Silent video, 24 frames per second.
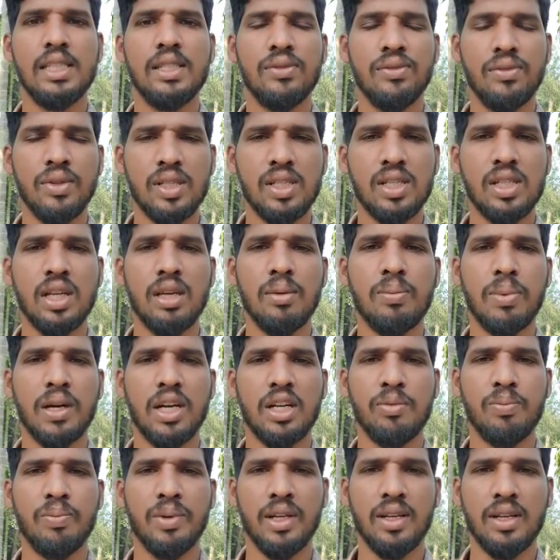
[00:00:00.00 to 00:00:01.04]
western
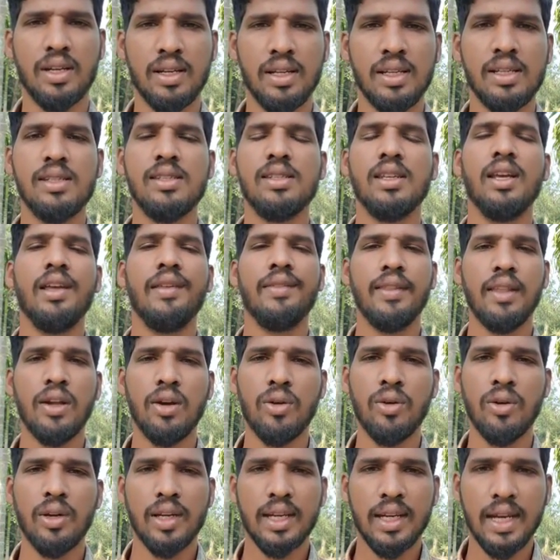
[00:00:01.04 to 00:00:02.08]
part prairies they are
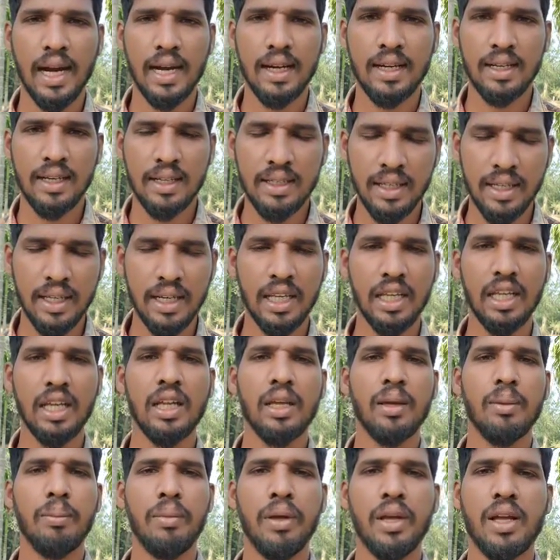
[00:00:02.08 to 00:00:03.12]
doing cattle rearing
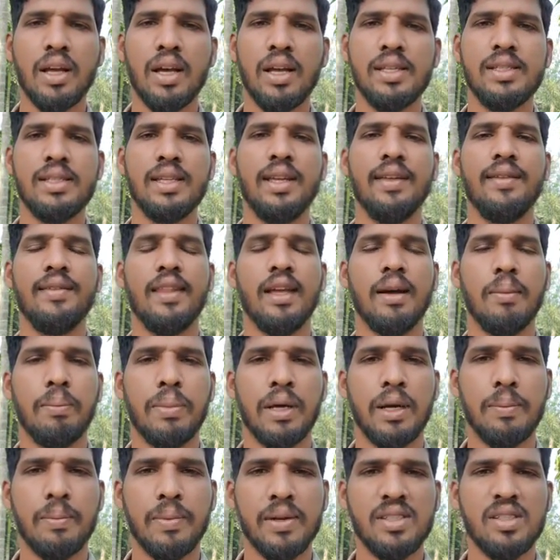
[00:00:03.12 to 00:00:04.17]
because the
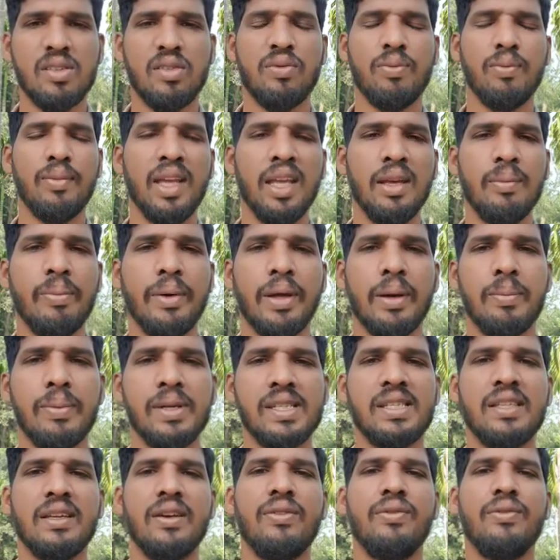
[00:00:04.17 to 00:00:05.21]
purpose of main
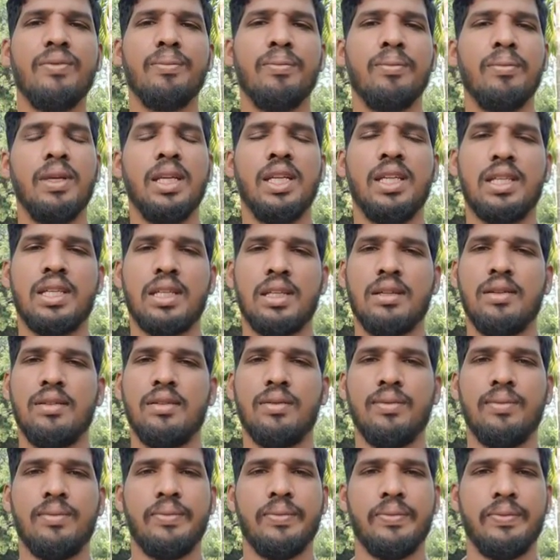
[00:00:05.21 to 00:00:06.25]
purpose of meat.
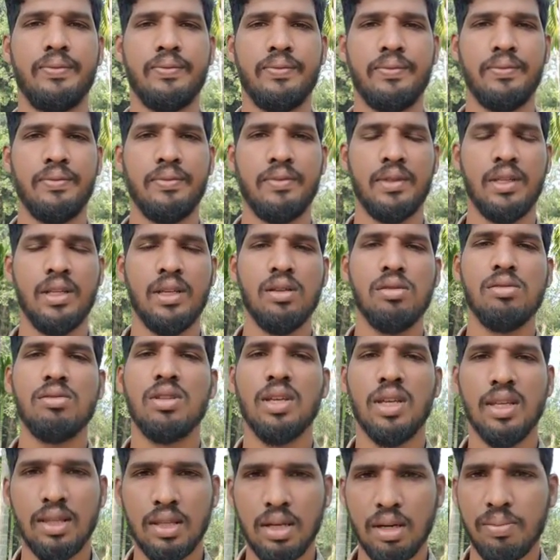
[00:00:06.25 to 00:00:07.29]

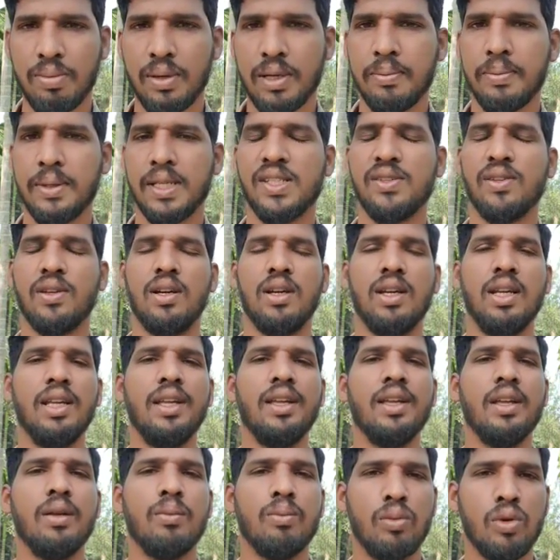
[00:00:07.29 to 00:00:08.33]
So in that purpose only
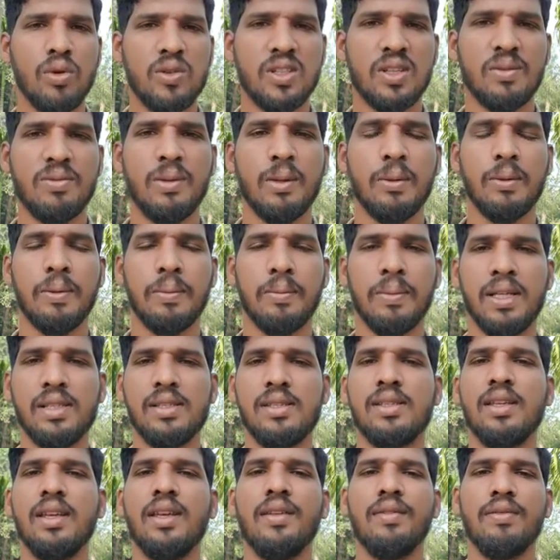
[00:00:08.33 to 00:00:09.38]
most of the people
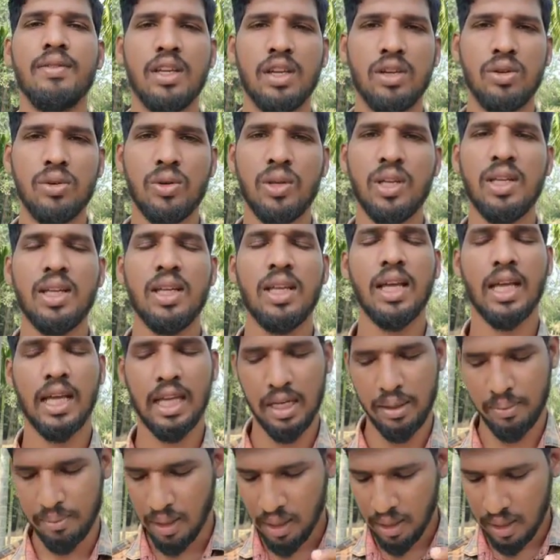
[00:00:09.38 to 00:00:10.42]
they doing
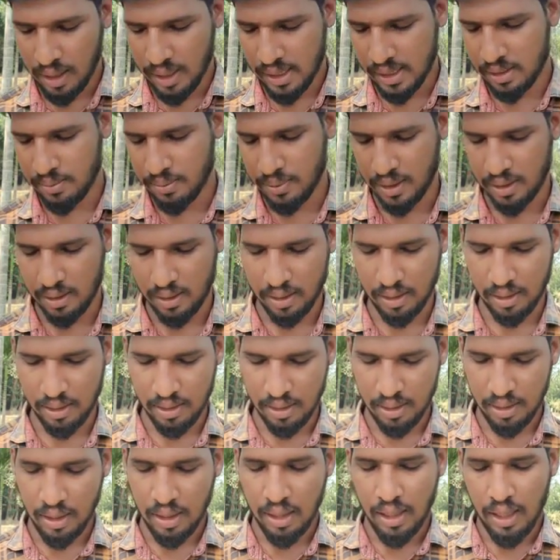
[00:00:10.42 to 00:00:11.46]
animal husbandry.
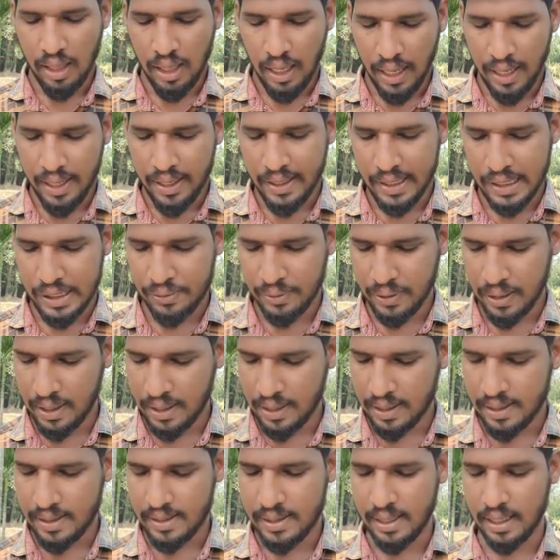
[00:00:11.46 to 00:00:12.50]
And next one
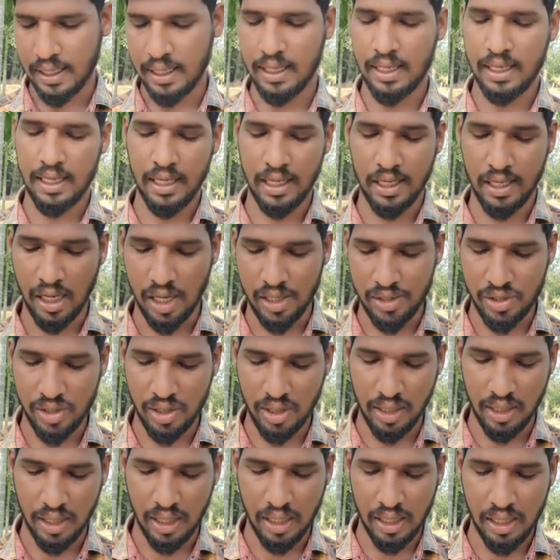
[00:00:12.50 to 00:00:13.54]
here they saying in
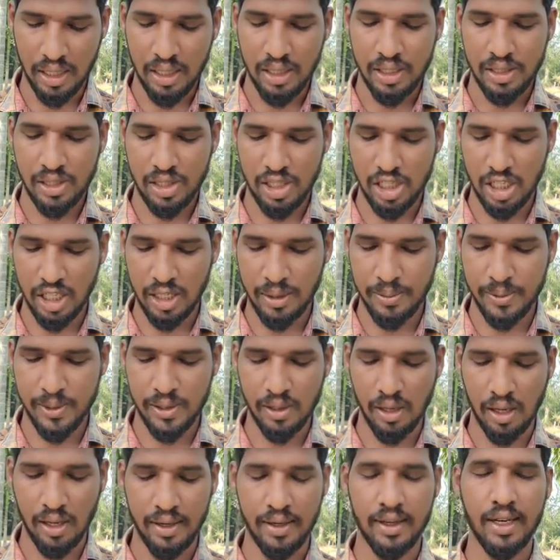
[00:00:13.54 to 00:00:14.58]
Australia sheep
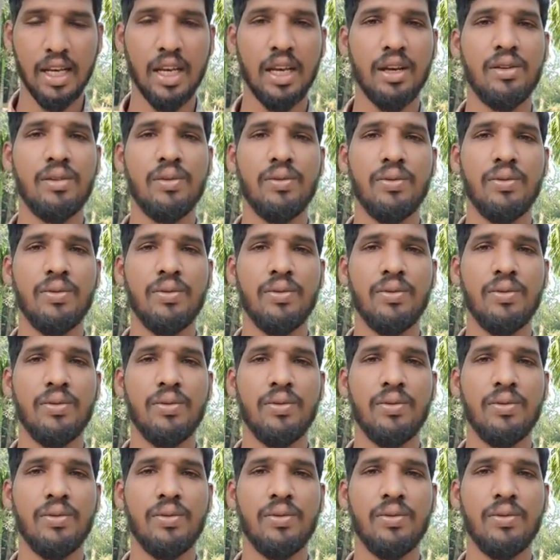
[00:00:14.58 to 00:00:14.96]
are reared